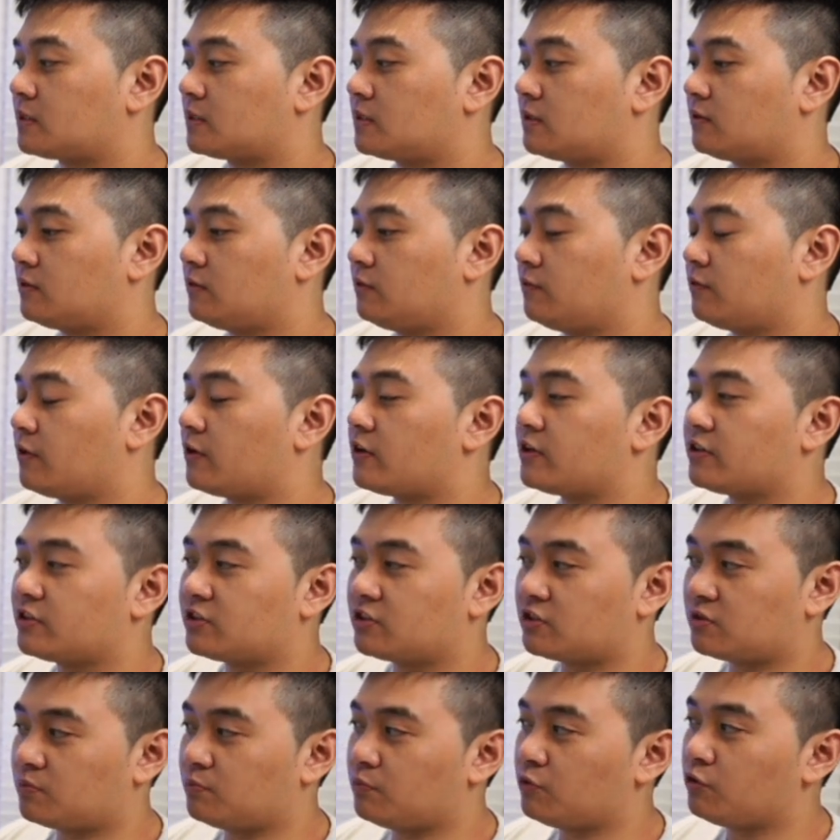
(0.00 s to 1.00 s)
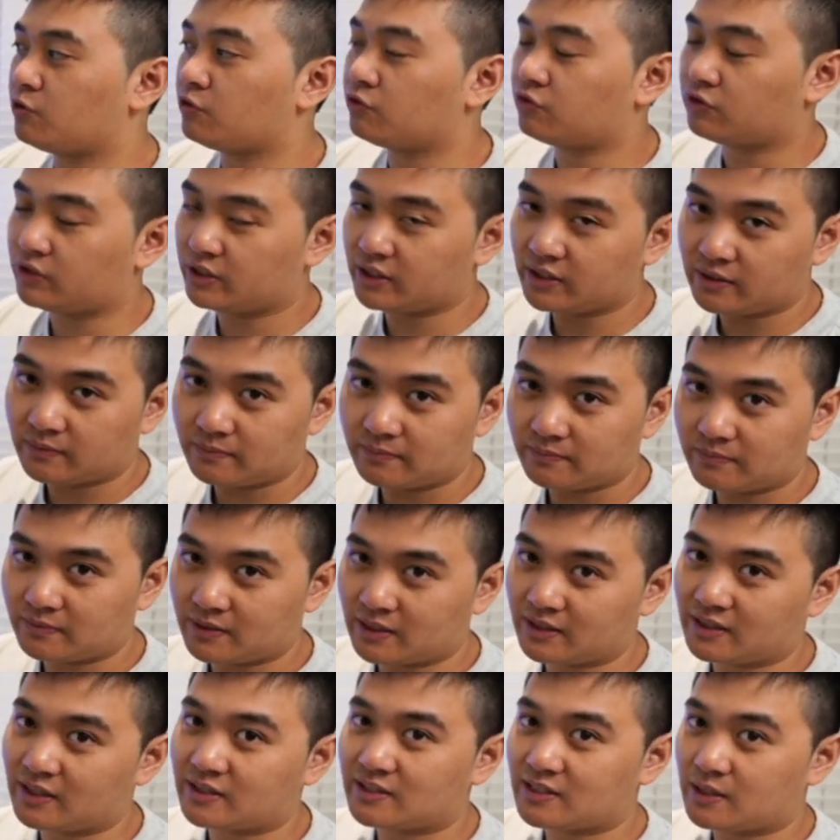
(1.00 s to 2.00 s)
very smoothly
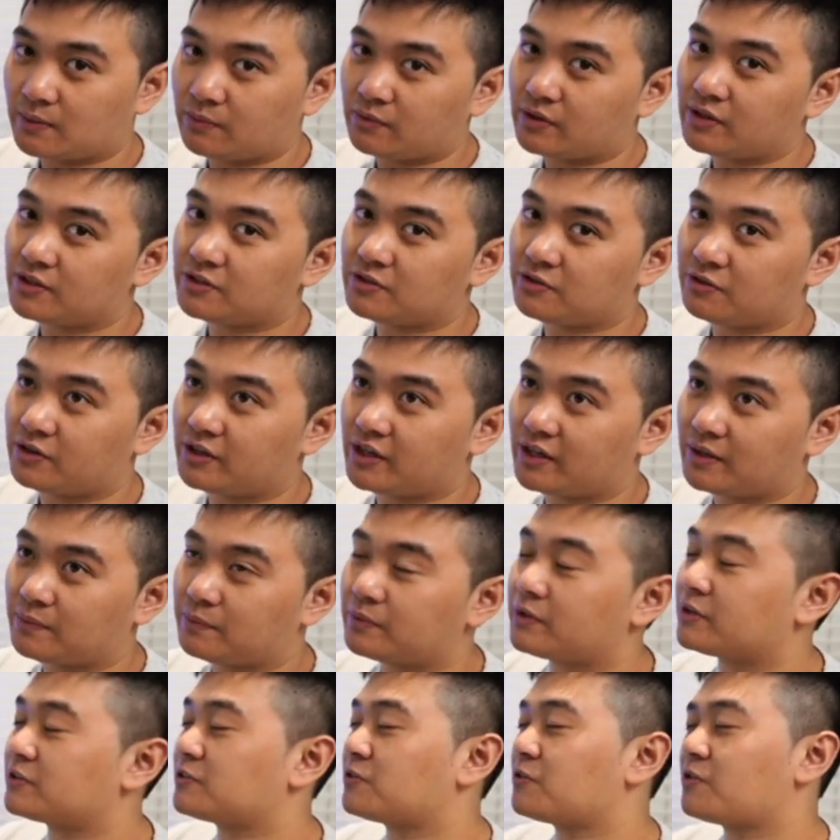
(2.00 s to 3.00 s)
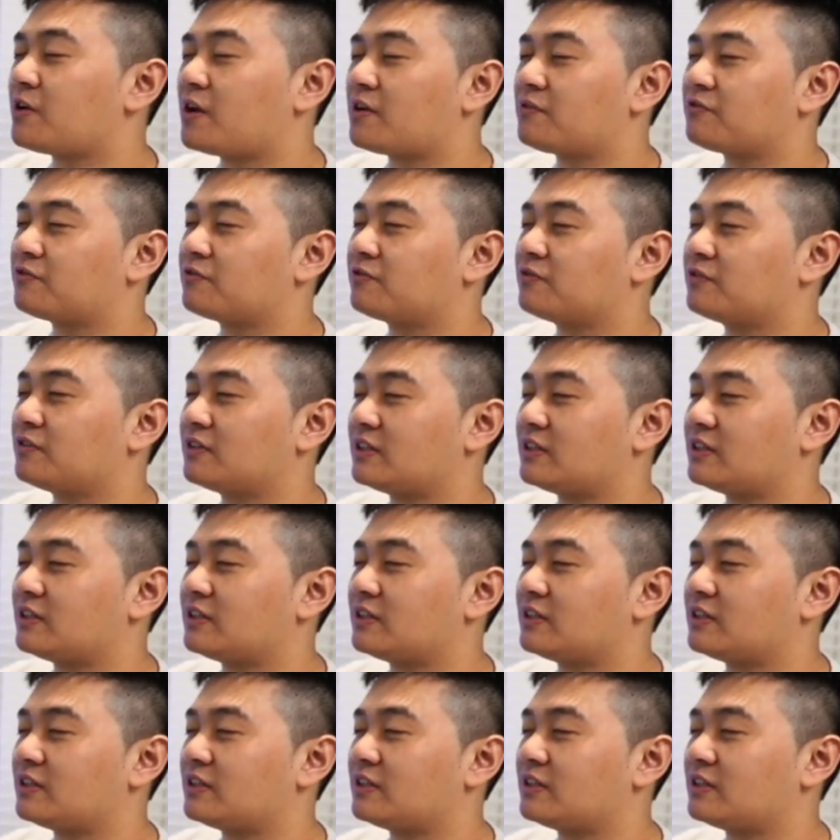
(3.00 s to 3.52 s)
get that summary into your head, because you don't have